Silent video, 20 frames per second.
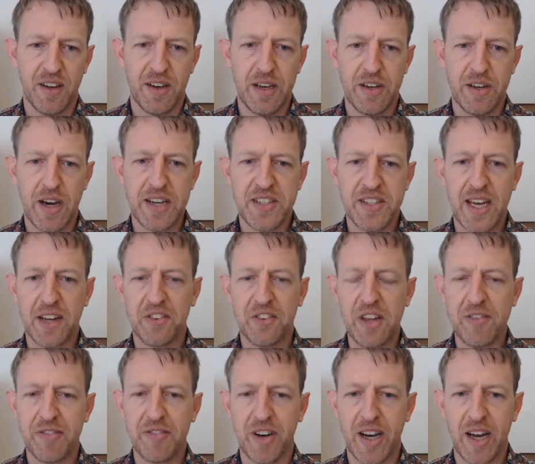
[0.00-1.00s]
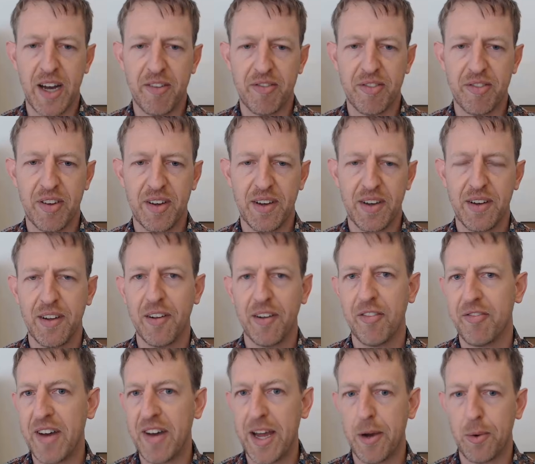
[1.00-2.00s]
Knight takes e5
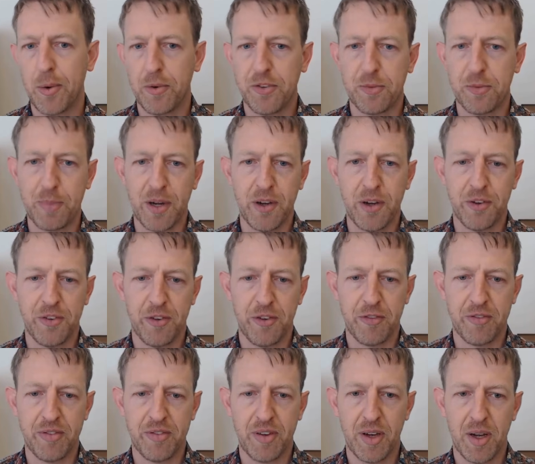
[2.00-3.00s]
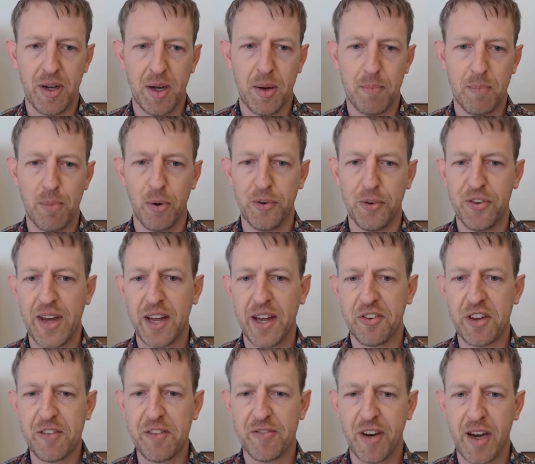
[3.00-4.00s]
fails because of pawn takes
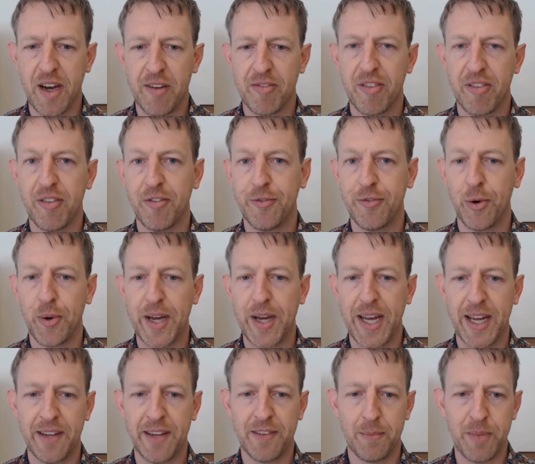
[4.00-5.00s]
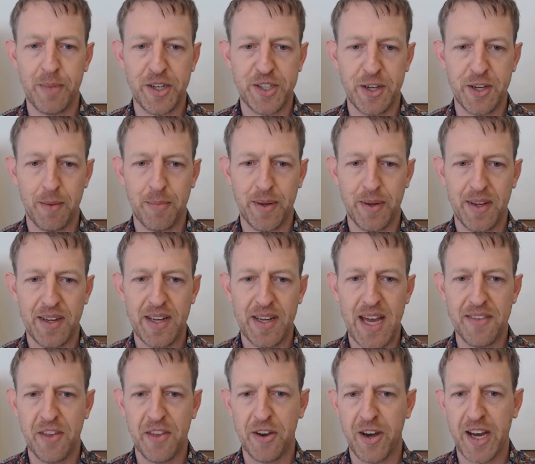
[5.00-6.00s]
e5, forking the bishop
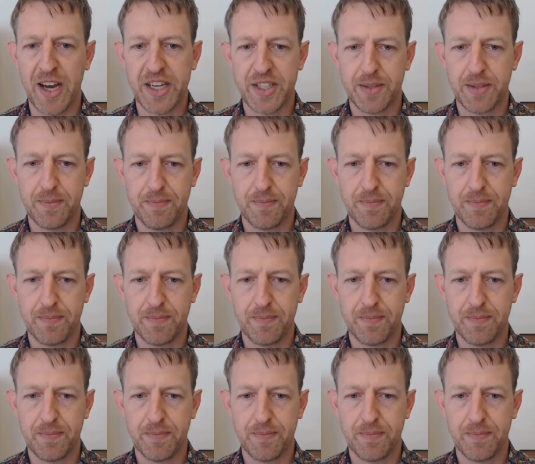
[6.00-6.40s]
and the knight.